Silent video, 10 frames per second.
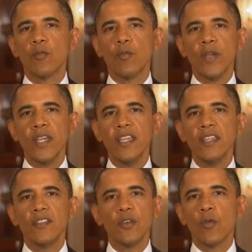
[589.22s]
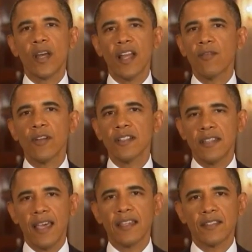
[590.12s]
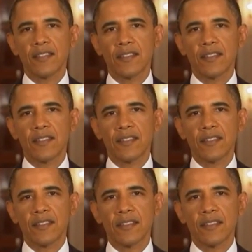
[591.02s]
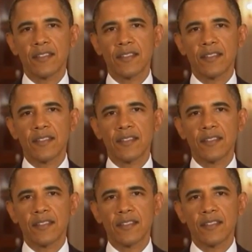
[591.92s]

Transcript: We do whatever it takes, whatever it